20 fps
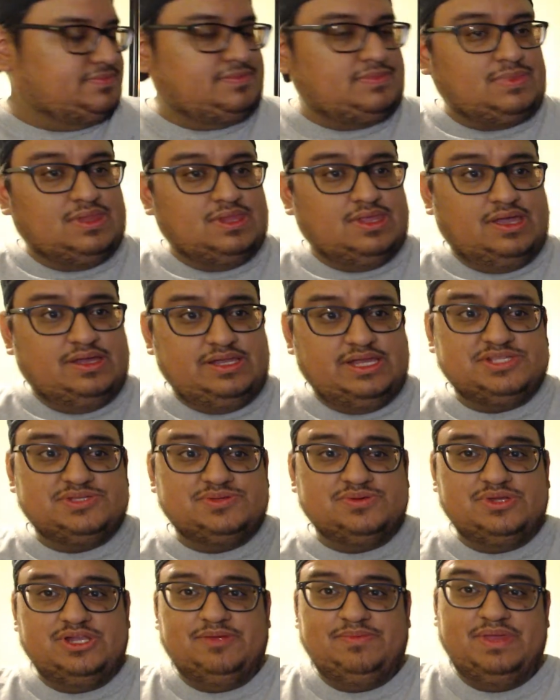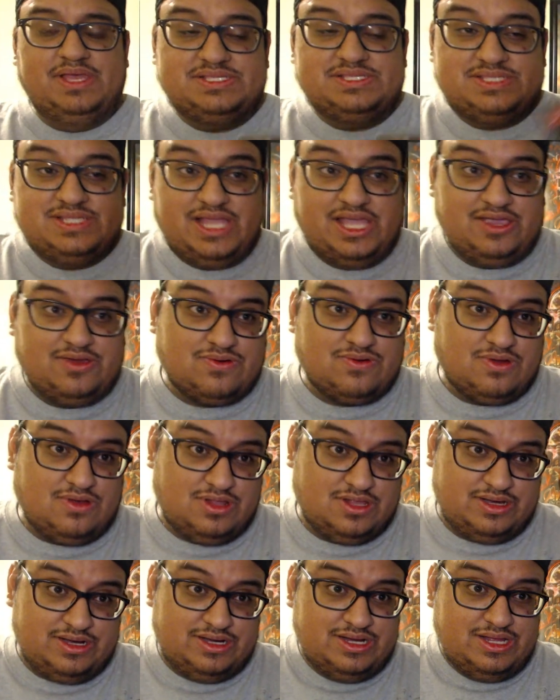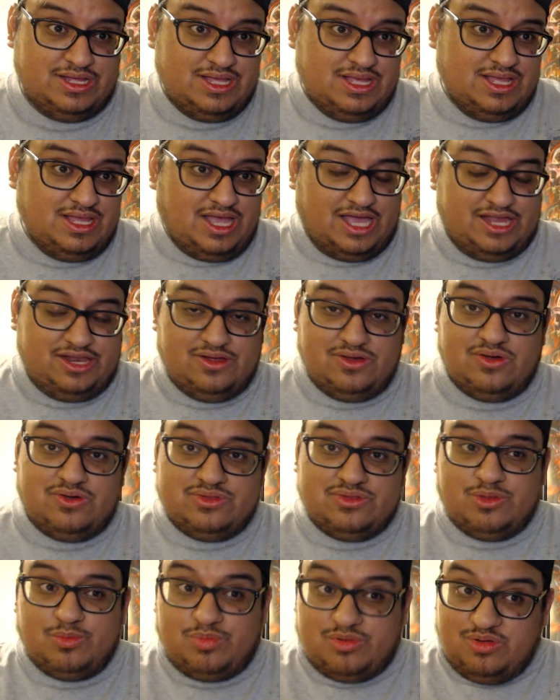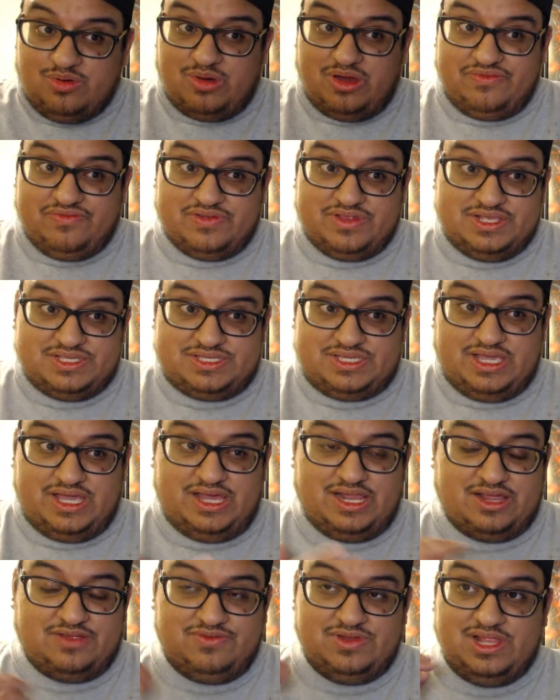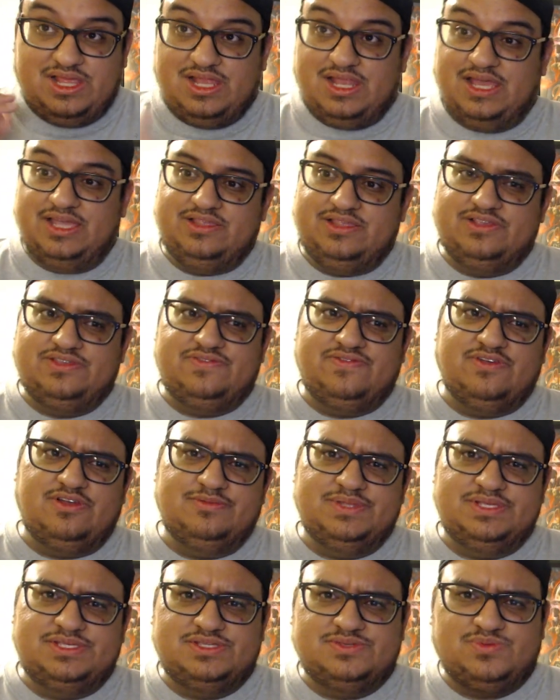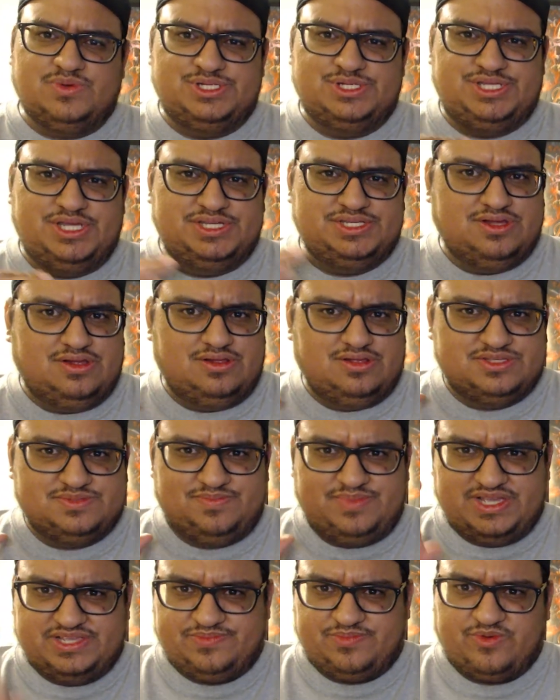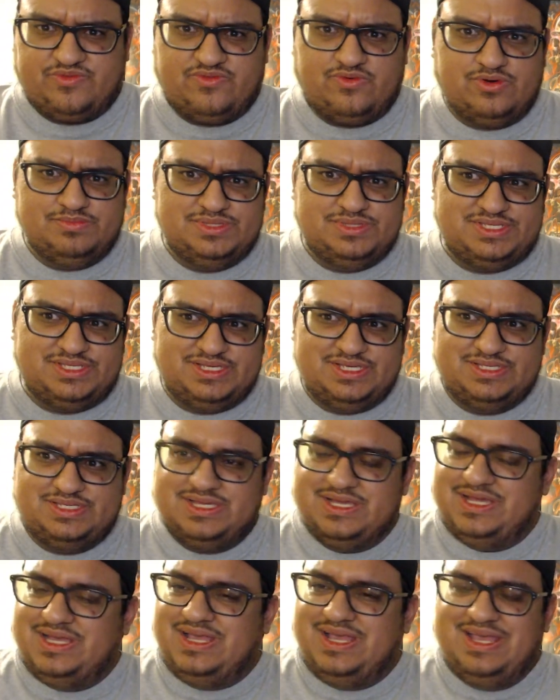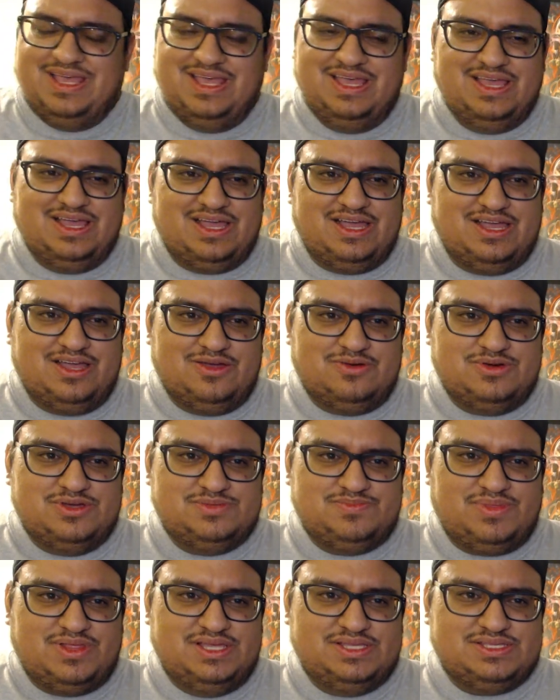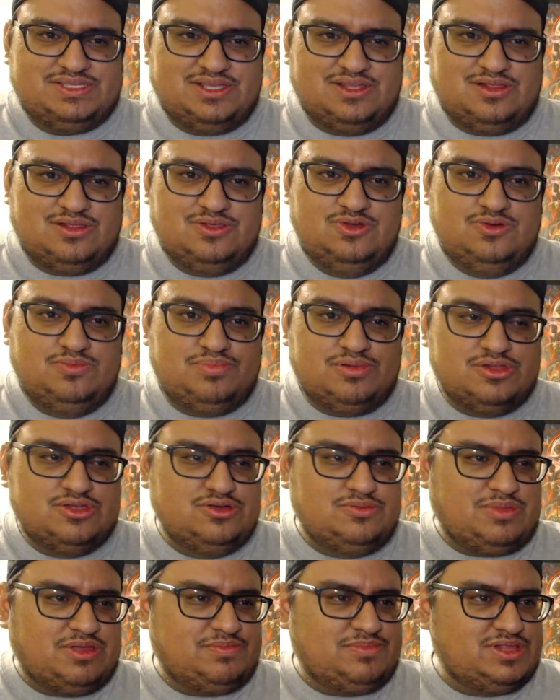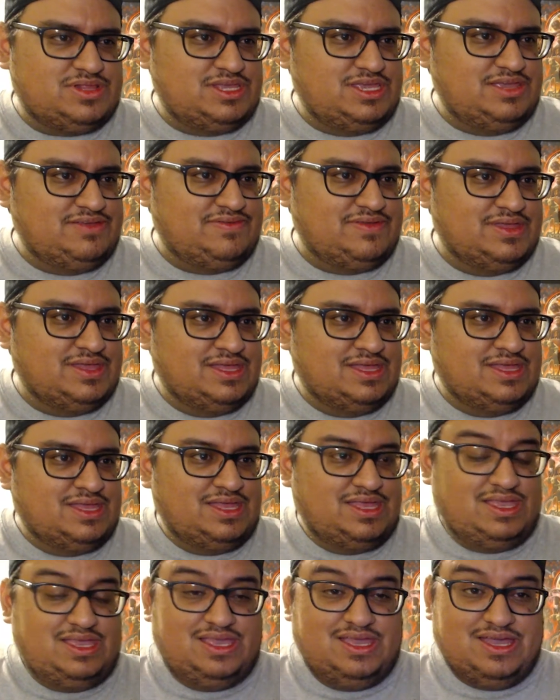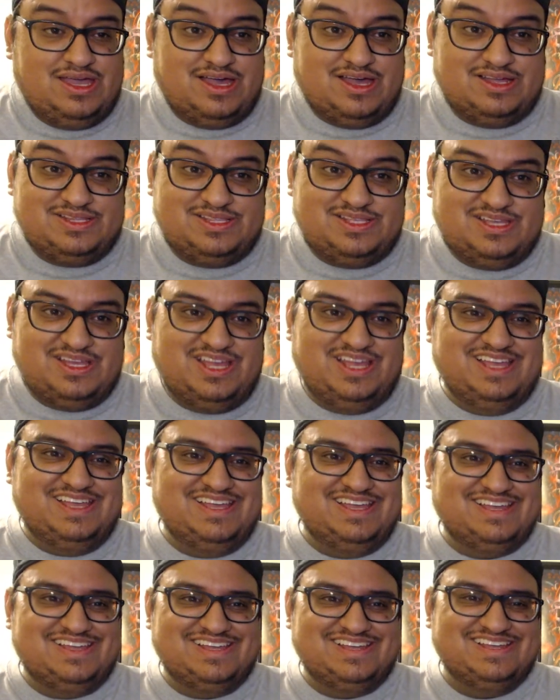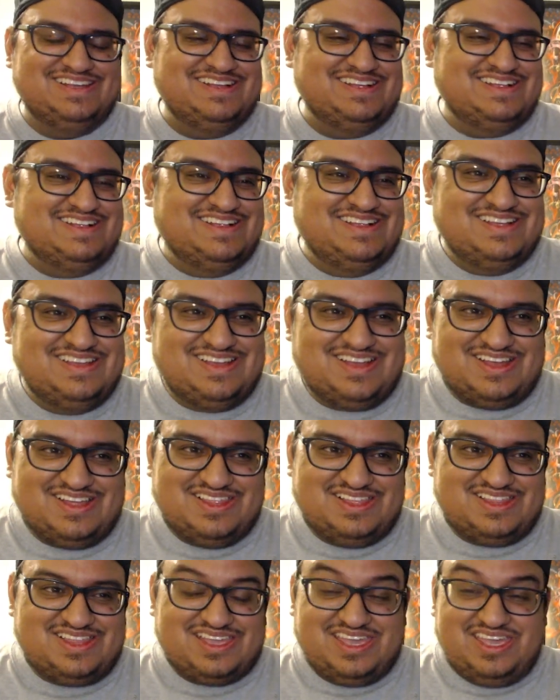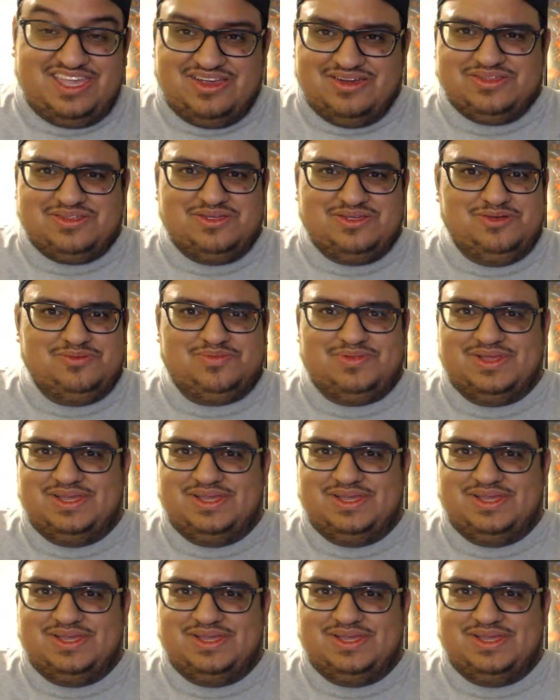The next one up is Nightcrawler. I don't own the Blu-ray for this yet. I really like this film. This is one of Jake Gyllenhaal's best performances, where he plays a Lou Bloom, I believe. Yeah, the character he plays